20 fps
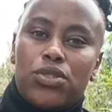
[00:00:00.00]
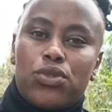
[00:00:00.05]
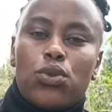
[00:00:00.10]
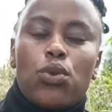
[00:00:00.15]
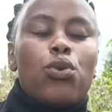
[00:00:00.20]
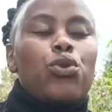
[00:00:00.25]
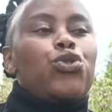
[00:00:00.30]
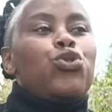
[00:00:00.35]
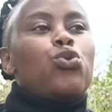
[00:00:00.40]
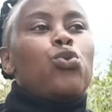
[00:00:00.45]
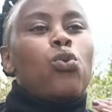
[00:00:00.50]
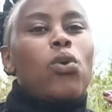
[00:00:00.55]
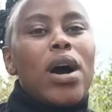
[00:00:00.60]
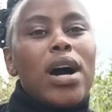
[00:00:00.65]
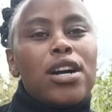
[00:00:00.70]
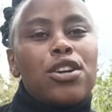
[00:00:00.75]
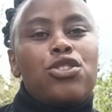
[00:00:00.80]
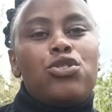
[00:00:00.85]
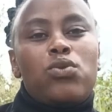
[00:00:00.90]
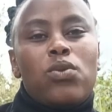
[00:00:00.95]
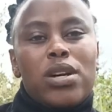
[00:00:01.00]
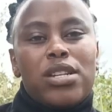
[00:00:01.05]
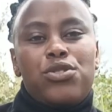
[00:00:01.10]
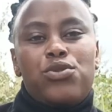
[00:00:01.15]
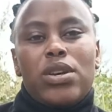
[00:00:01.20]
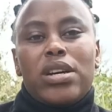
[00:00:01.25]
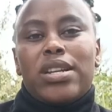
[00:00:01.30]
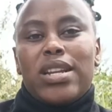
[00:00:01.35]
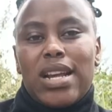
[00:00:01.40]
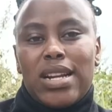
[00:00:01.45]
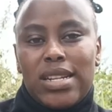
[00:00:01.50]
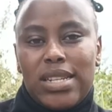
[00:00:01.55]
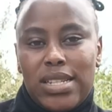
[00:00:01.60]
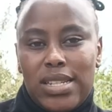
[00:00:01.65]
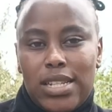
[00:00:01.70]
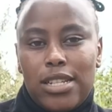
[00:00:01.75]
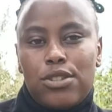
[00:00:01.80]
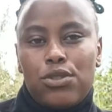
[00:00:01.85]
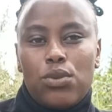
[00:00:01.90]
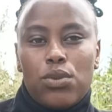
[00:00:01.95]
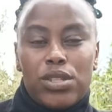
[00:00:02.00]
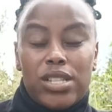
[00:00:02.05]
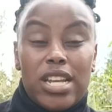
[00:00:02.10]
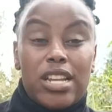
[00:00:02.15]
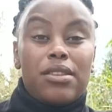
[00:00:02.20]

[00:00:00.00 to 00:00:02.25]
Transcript: So you work towards your realistic goals.